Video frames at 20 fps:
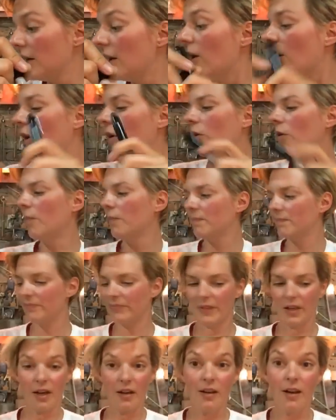Oh,
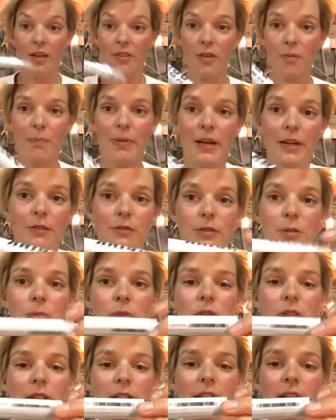another pen from
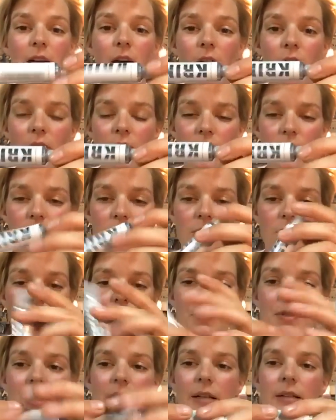Krink. Also
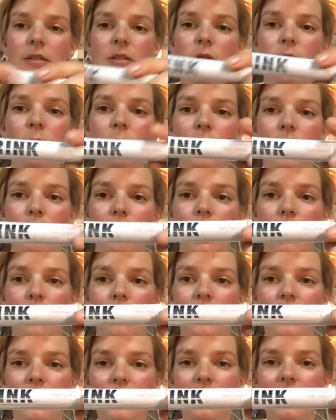Tom Sachs told me about
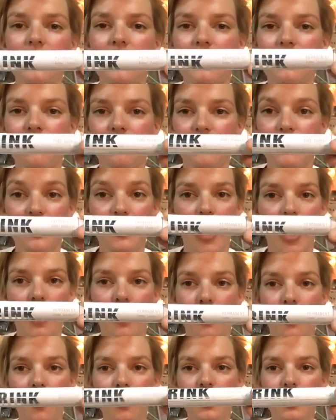these.
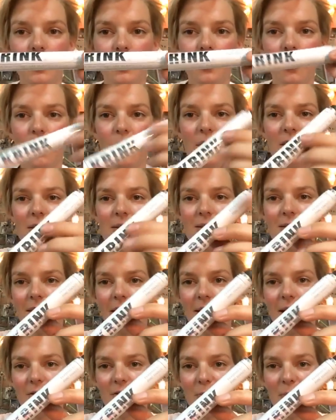Jaco, you know these.
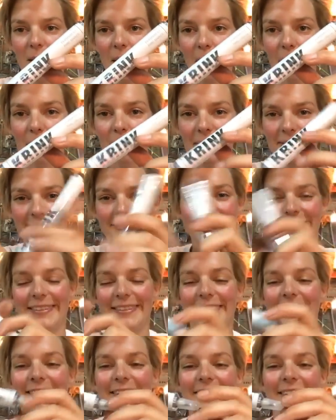They have a pump.
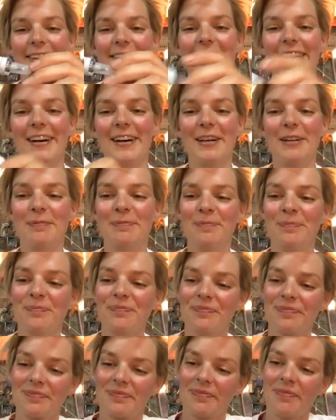Um,
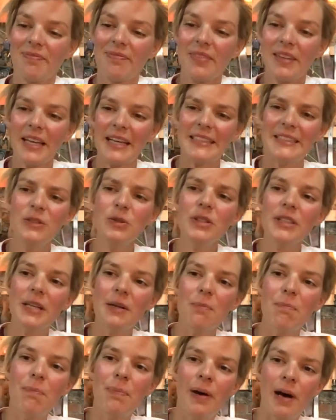You
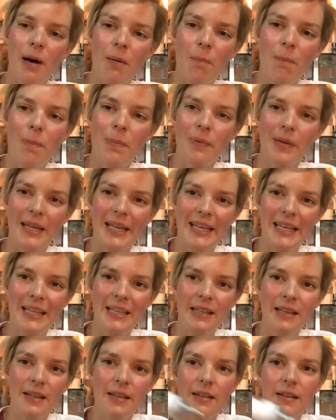can pump
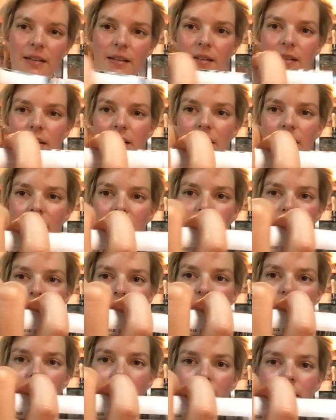ink
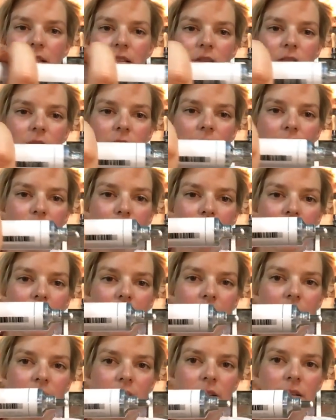into that
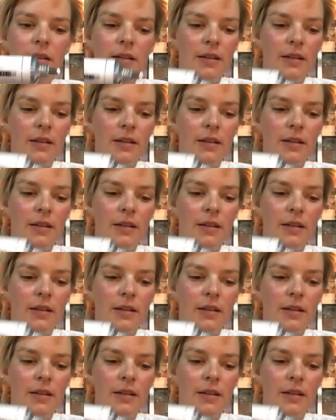pen,